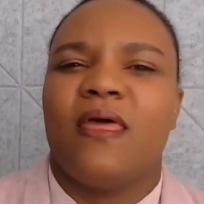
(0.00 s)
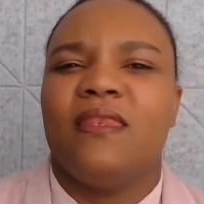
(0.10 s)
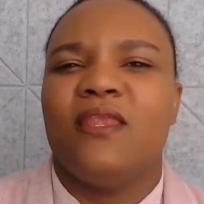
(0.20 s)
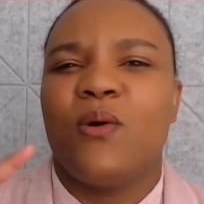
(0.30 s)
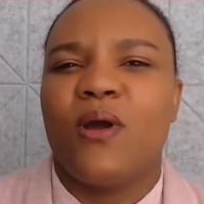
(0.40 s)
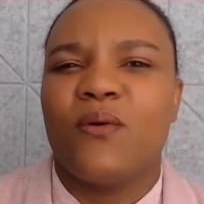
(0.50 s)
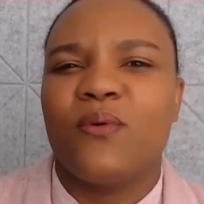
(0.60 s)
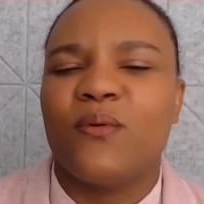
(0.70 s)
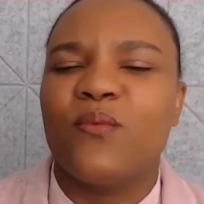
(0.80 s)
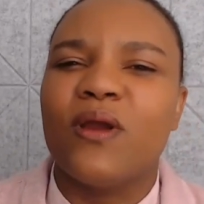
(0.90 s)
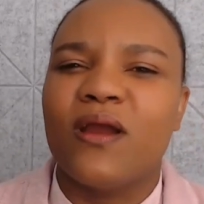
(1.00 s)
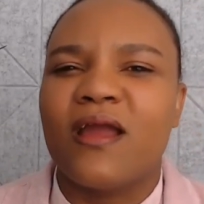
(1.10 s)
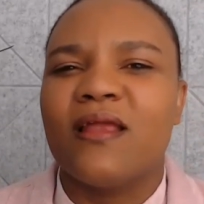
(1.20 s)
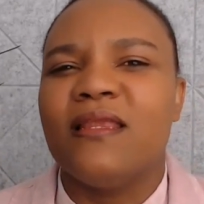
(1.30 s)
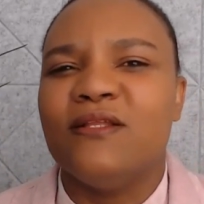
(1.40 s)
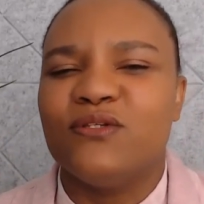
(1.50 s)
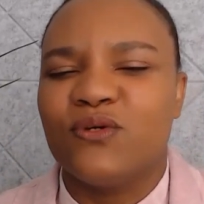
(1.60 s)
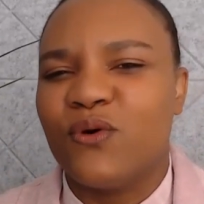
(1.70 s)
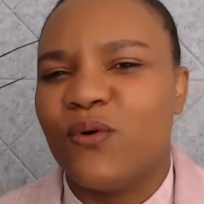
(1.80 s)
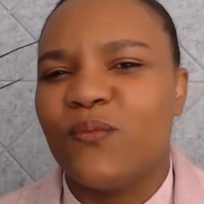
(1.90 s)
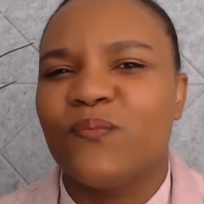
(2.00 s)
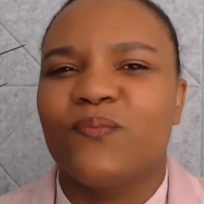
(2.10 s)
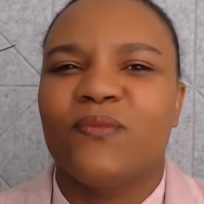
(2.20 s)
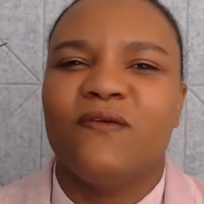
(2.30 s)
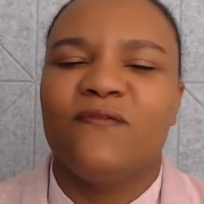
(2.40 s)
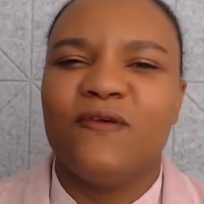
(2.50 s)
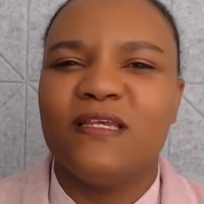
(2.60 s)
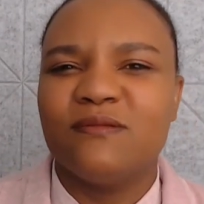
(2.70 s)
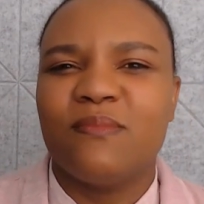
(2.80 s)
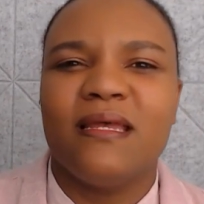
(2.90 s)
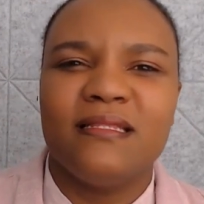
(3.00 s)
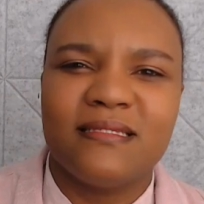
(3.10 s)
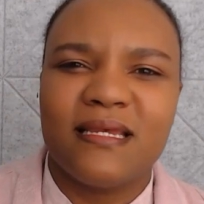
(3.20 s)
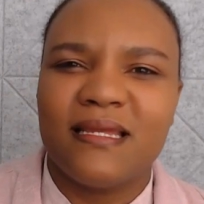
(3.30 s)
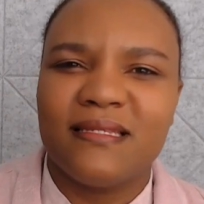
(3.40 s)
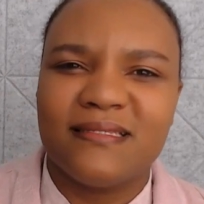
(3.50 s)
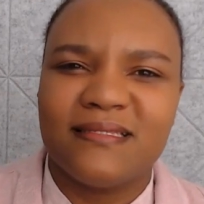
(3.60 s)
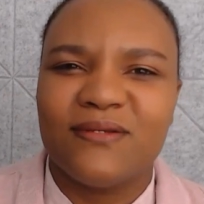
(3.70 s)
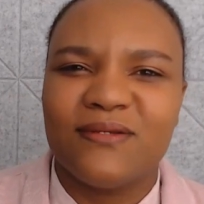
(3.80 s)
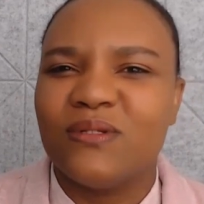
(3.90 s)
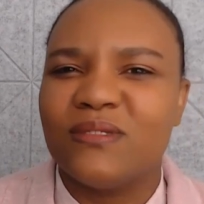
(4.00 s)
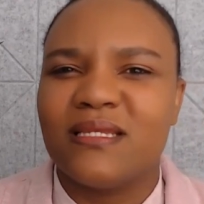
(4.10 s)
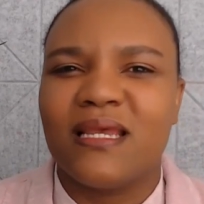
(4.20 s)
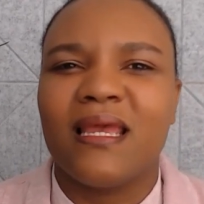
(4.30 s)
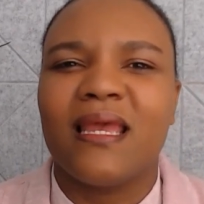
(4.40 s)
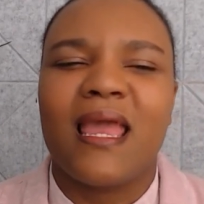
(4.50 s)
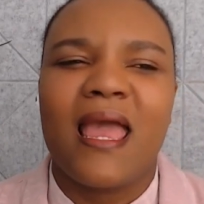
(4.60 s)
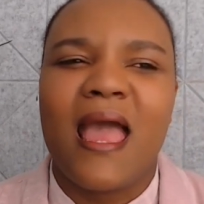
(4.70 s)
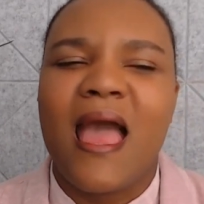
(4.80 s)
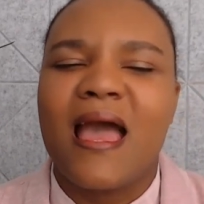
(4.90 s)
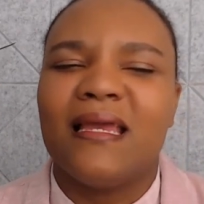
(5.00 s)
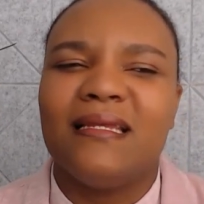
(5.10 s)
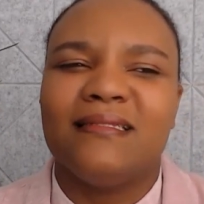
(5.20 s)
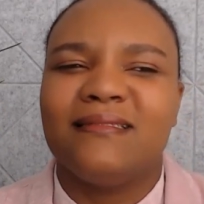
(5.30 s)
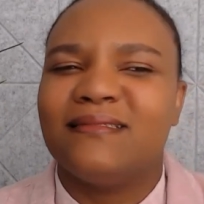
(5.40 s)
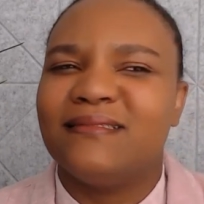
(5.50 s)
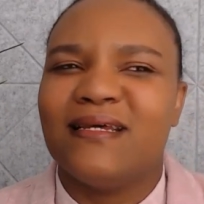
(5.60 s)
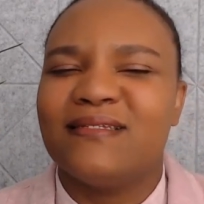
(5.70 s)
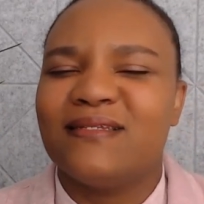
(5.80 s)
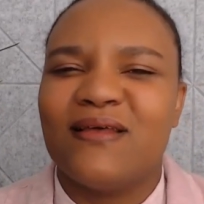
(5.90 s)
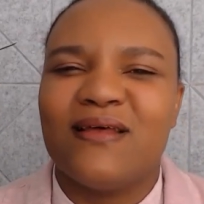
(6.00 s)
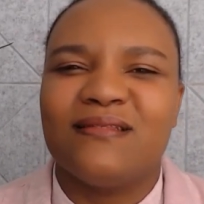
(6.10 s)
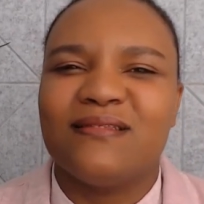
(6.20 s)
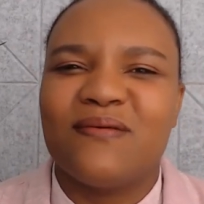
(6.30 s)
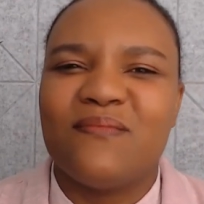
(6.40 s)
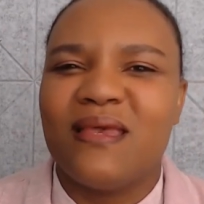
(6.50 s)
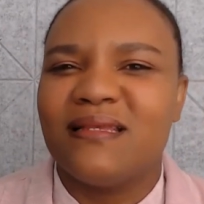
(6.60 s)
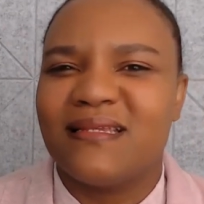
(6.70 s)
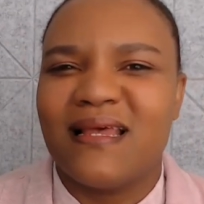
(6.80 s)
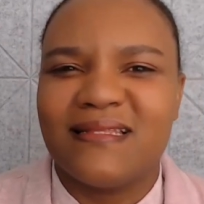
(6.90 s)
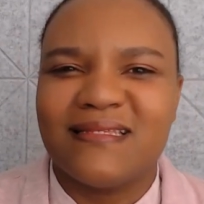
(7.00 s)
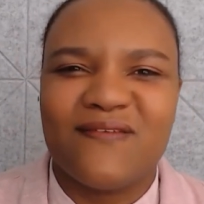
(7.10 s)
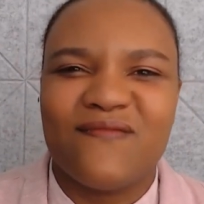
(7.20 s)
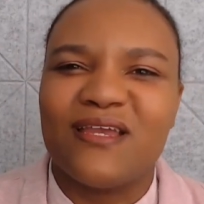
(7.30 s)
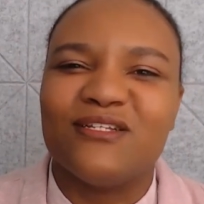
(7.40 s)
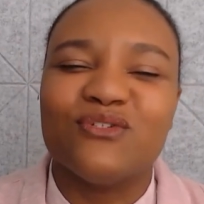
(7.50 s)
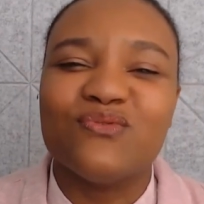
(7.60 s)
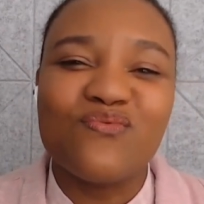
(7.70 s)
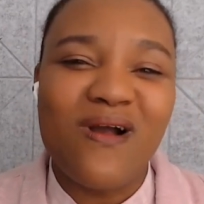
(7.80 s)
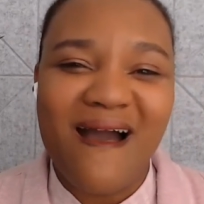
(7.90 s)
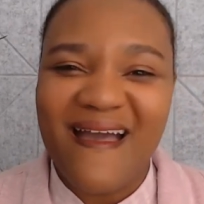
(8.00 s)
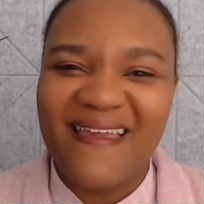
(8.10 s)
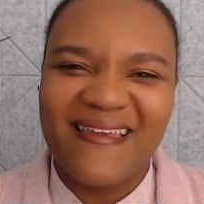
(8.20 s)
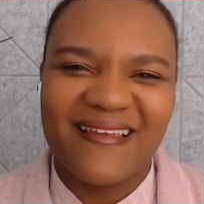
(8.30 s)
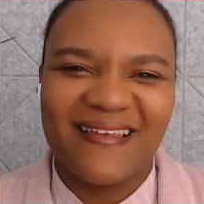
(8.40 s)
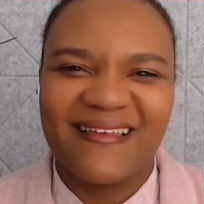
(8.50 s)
and now where I need to go. Fixed mindset will say, it doesn't make sense. If I try,